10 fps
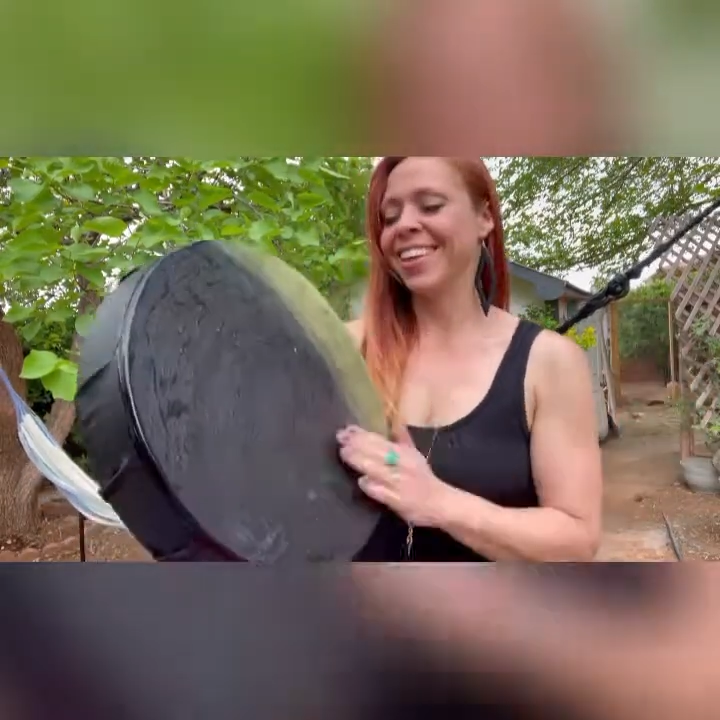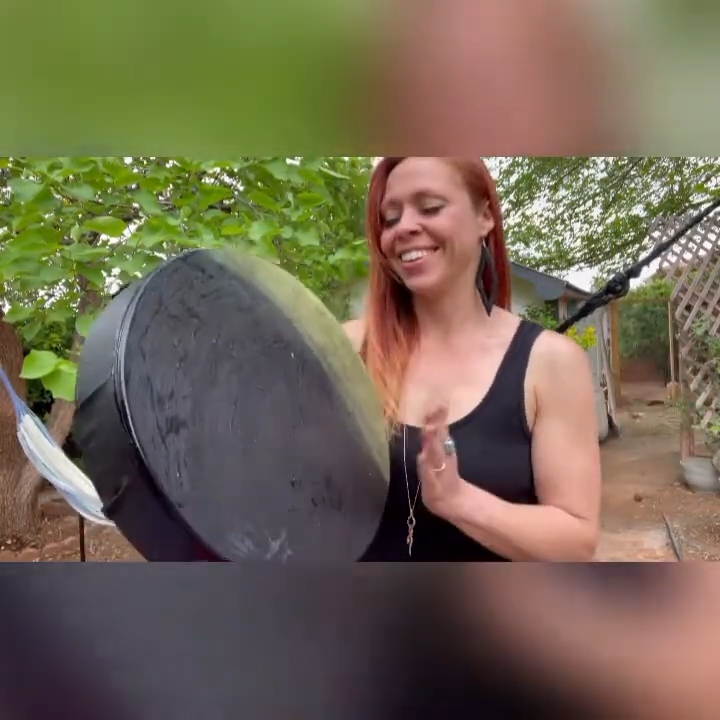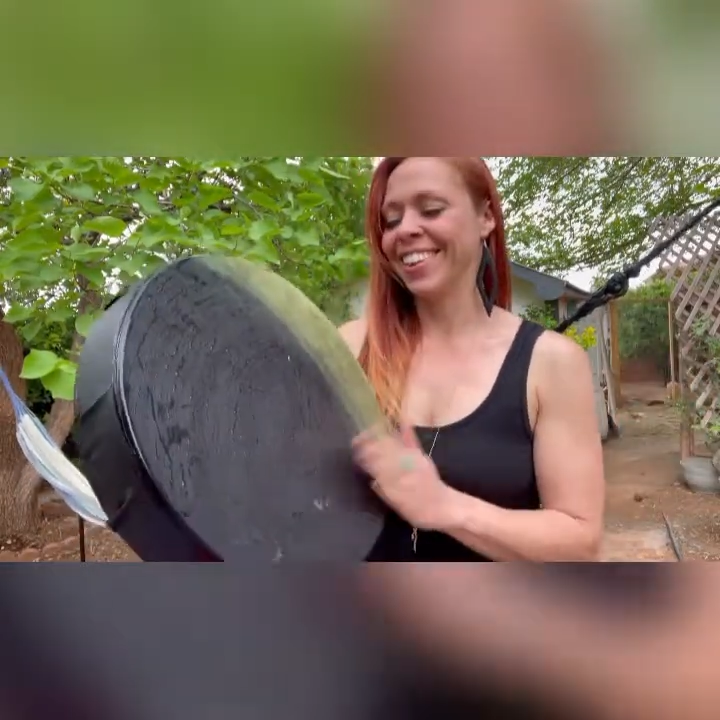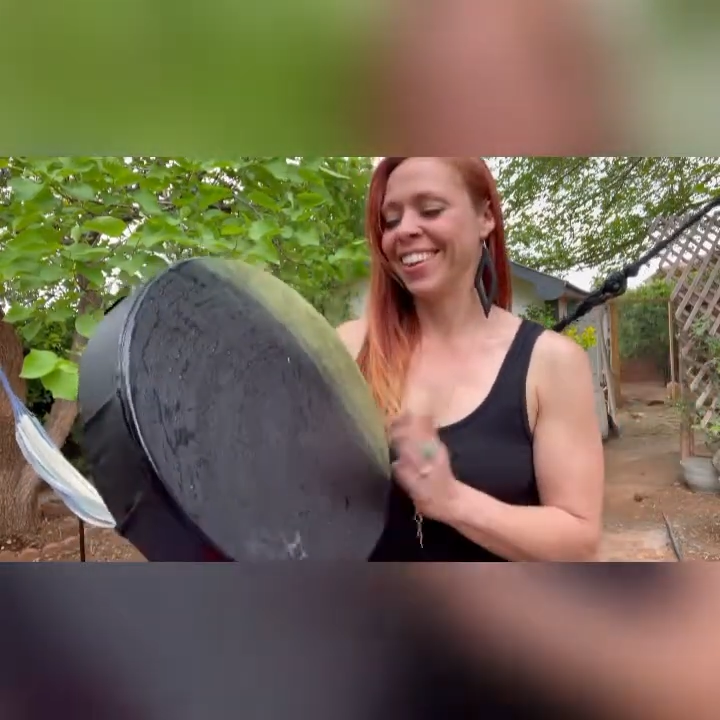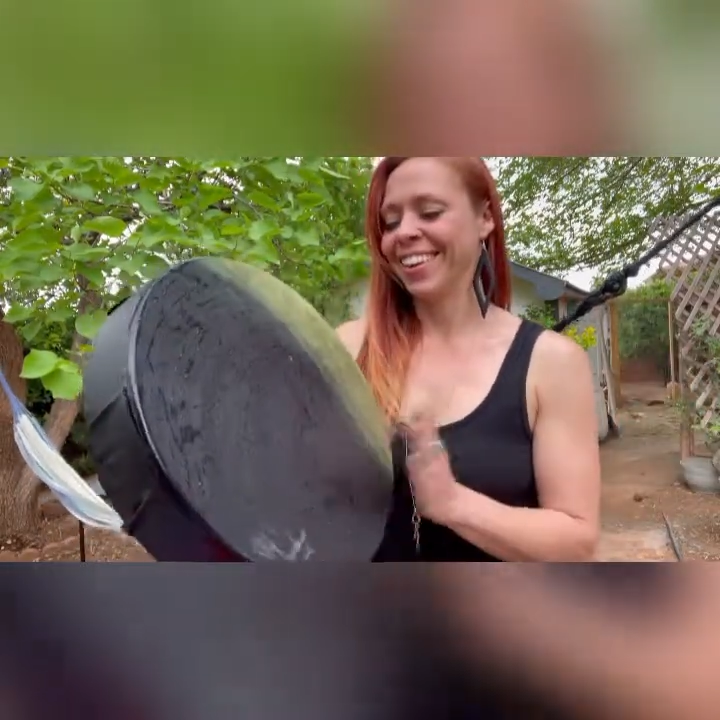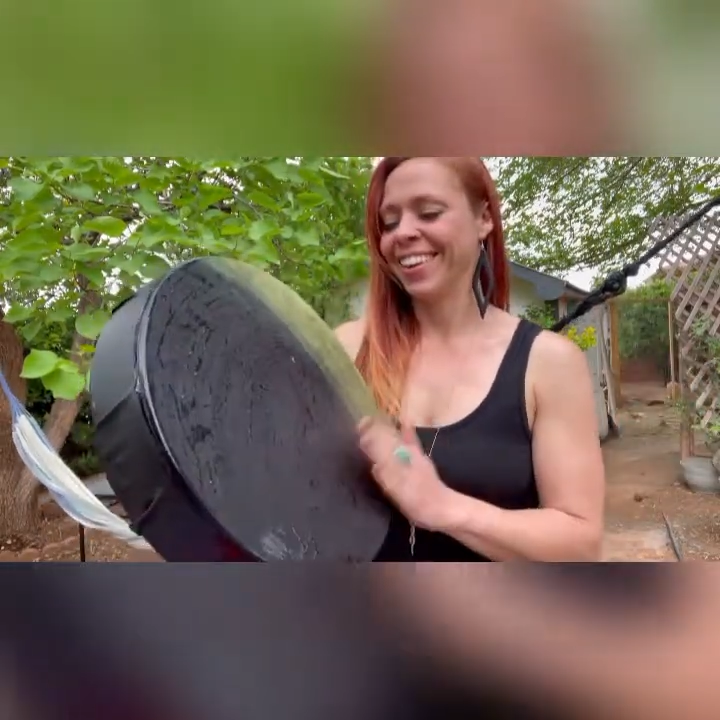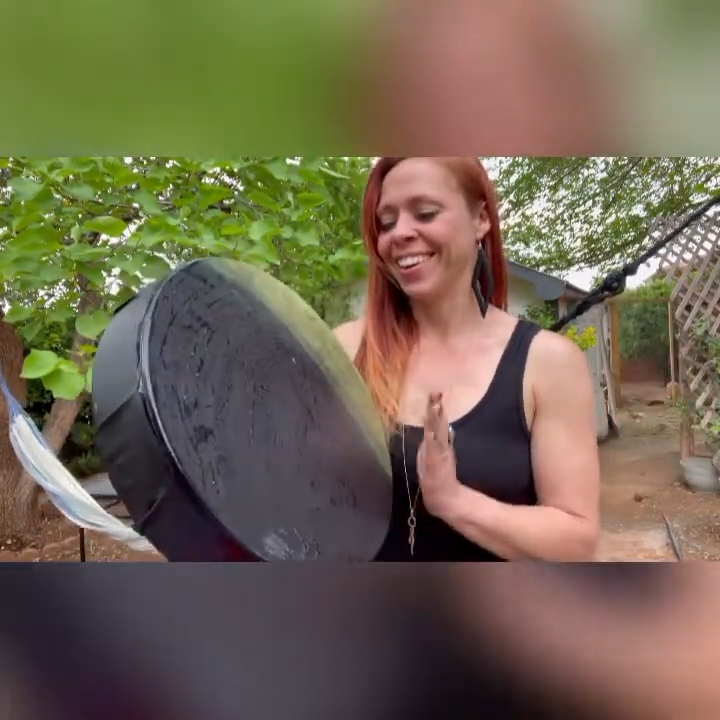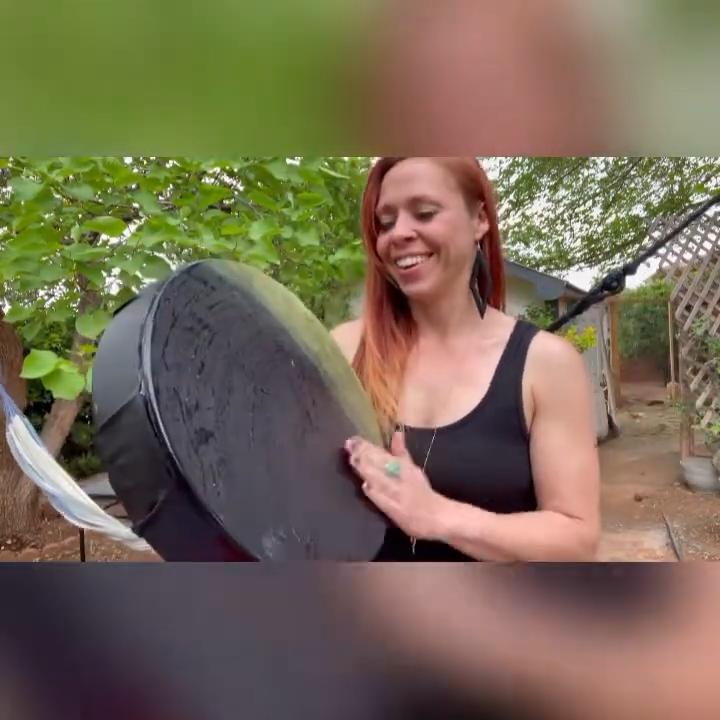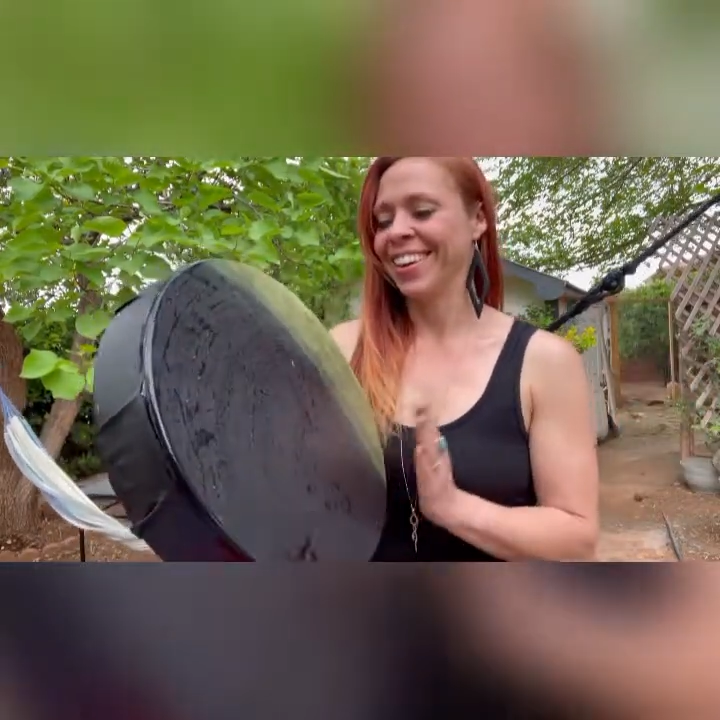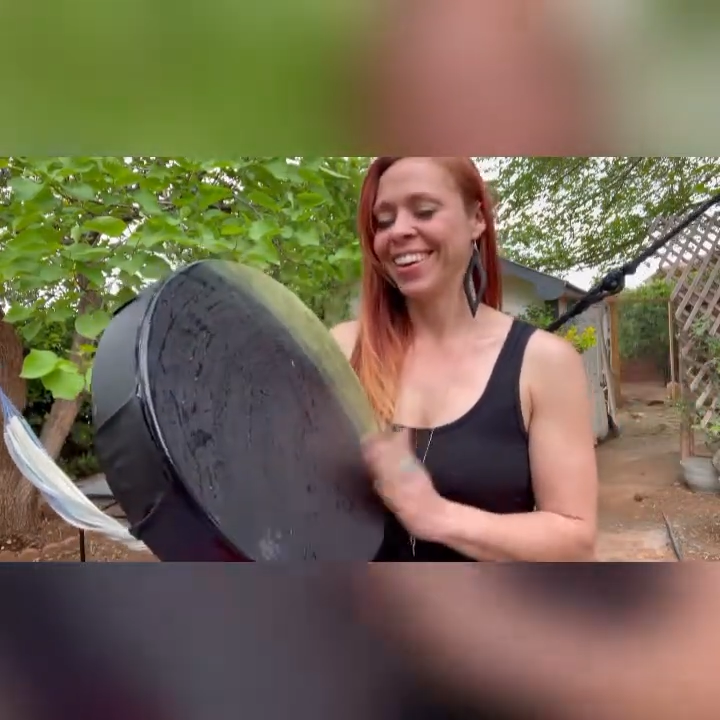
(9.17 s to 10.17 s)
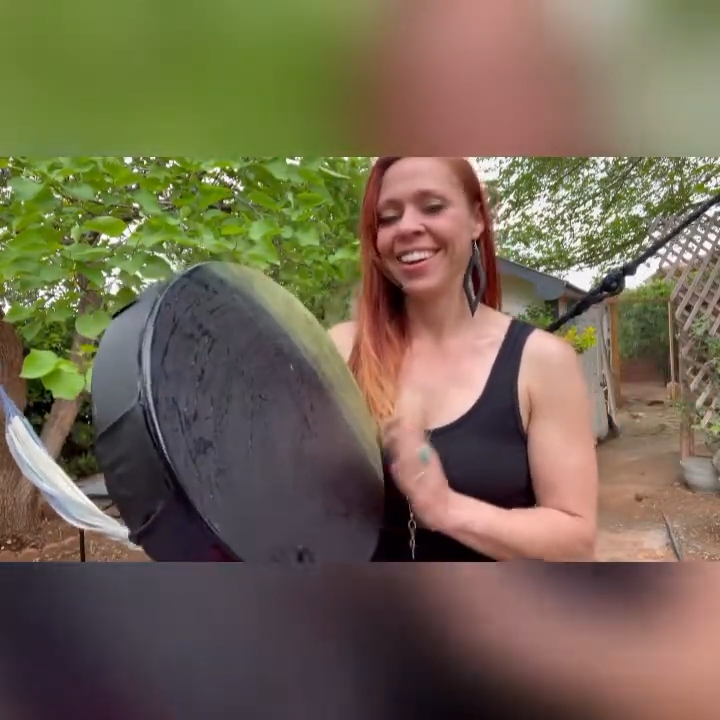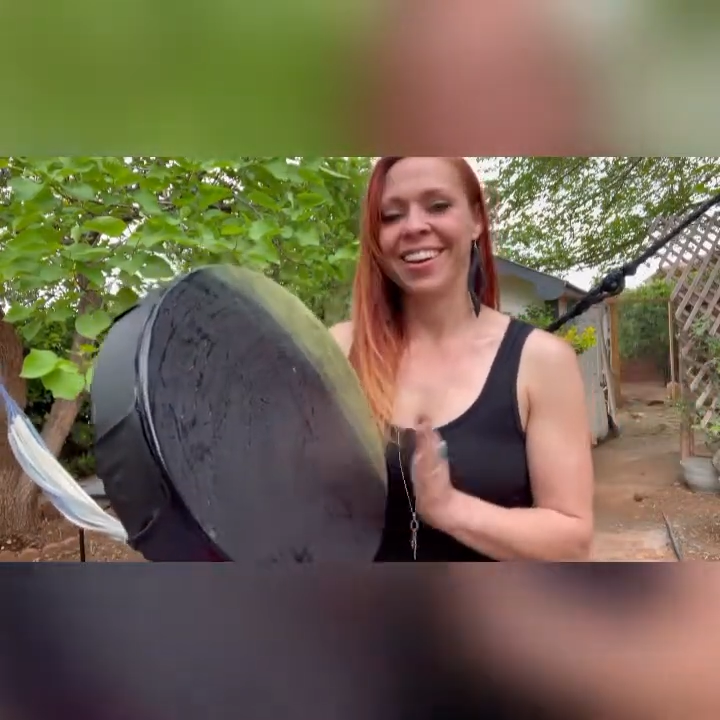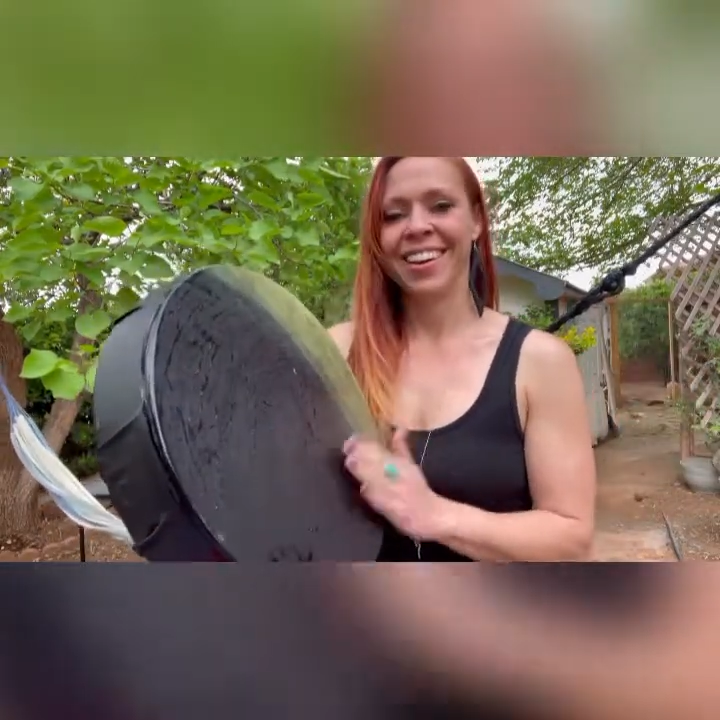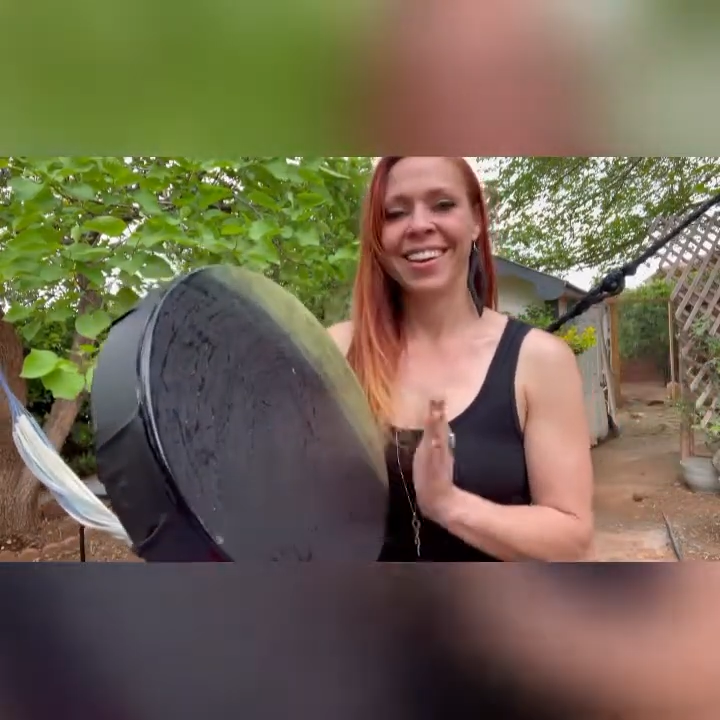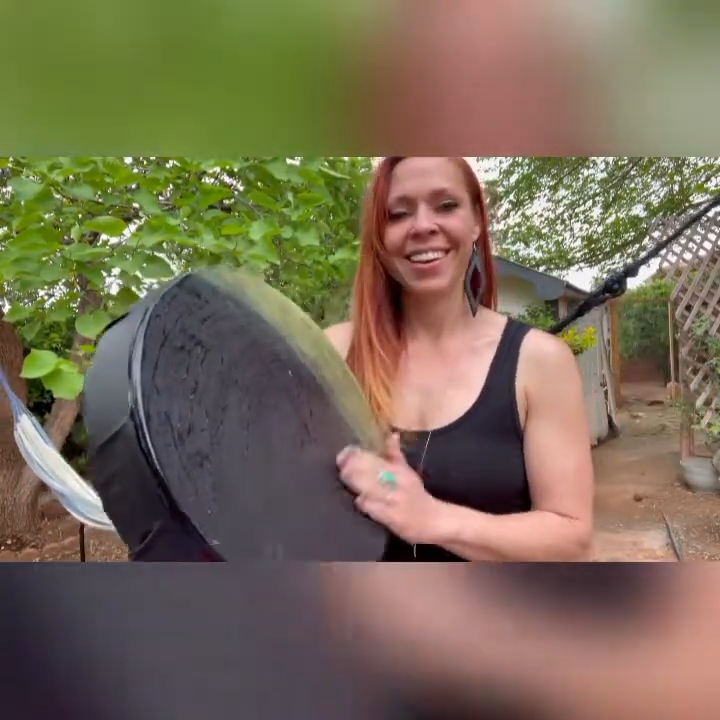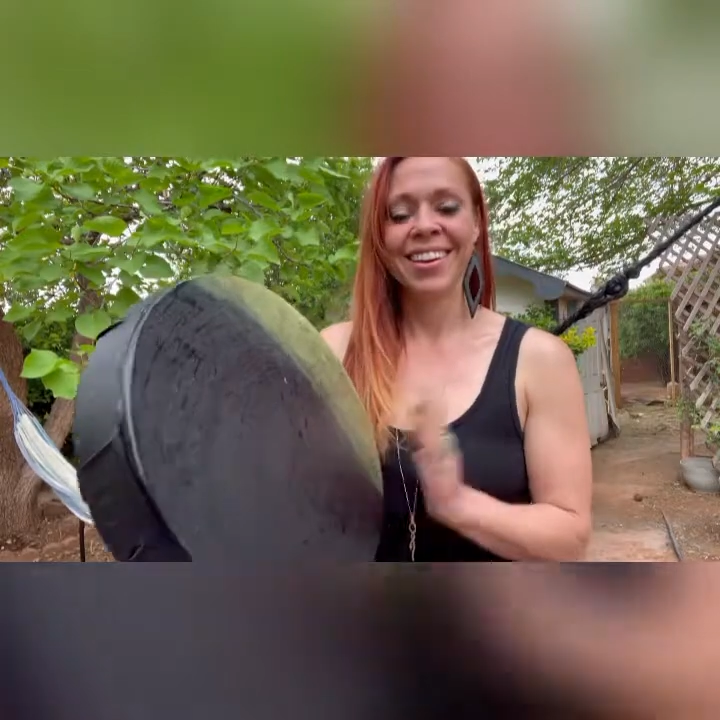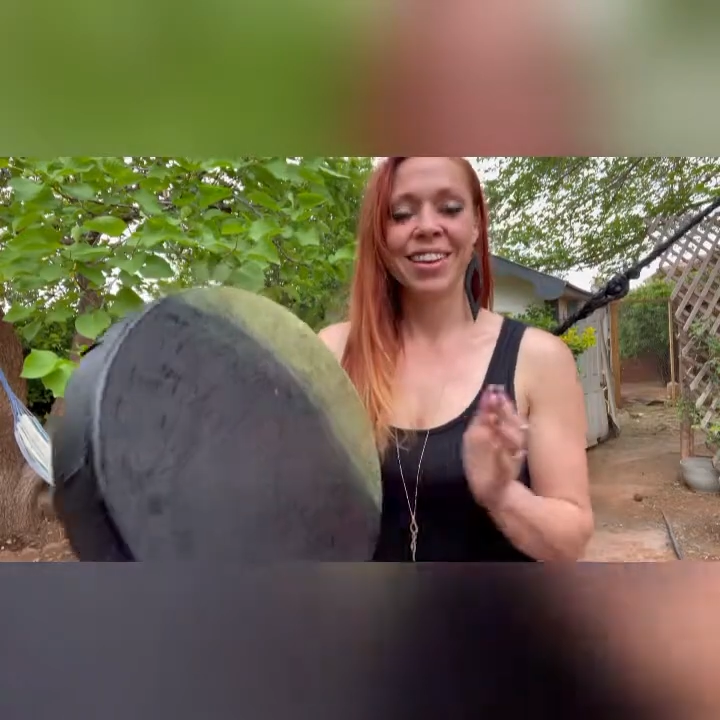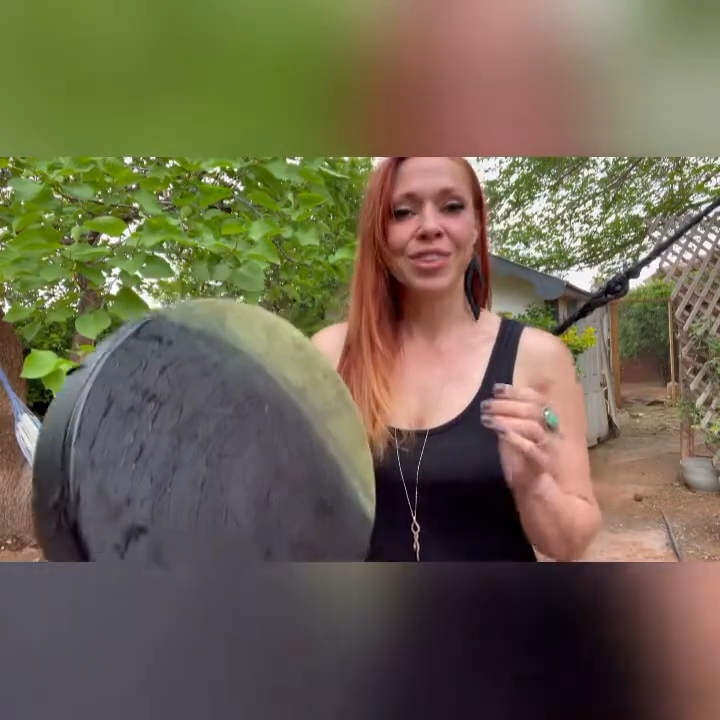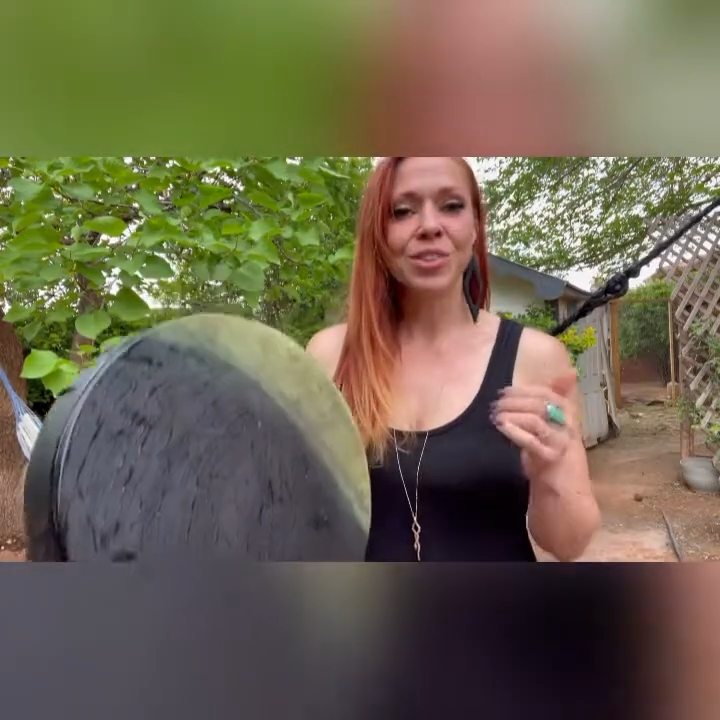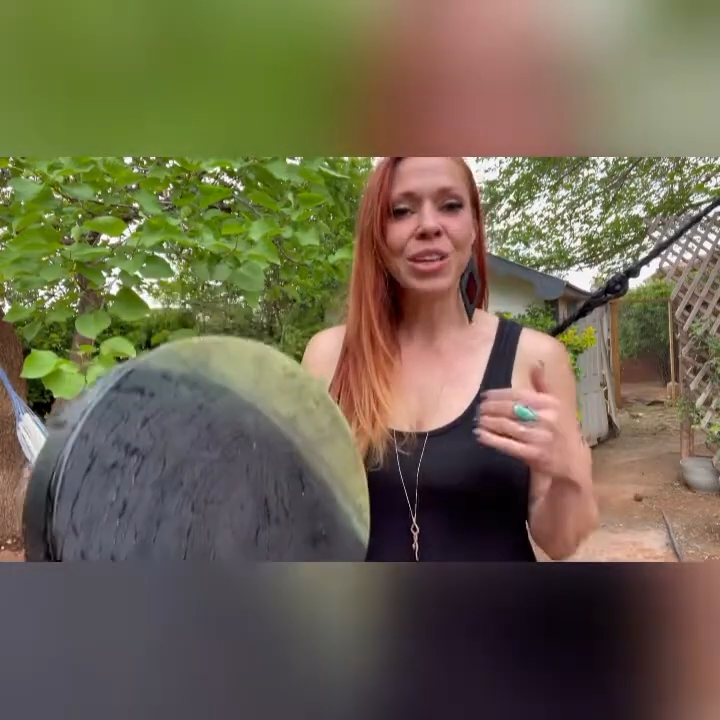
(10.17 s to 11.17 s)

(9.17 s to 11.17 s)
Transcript: you